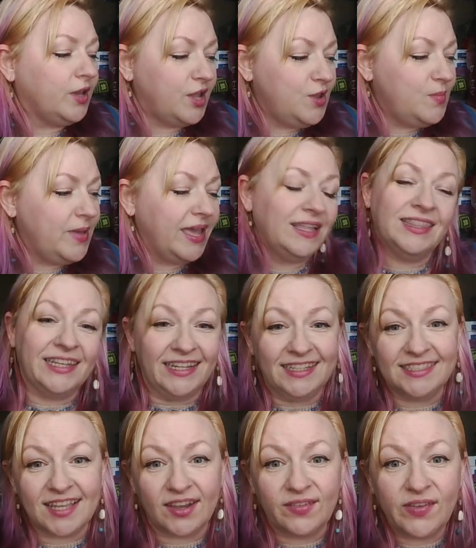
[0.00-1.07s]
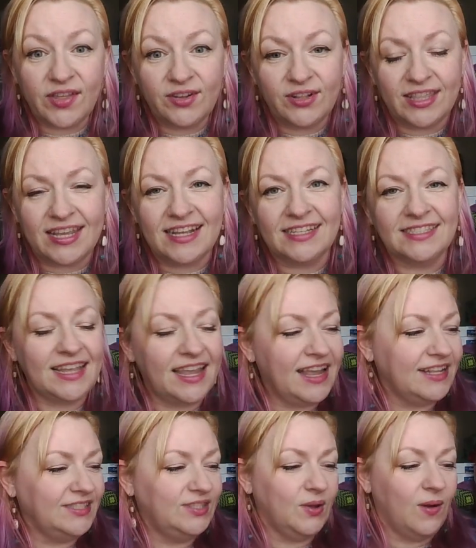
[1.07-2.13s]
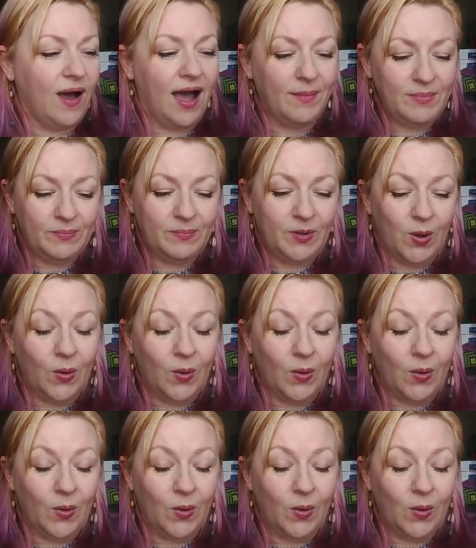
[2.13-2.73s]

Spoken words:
Can you make links out of other things? And so I'm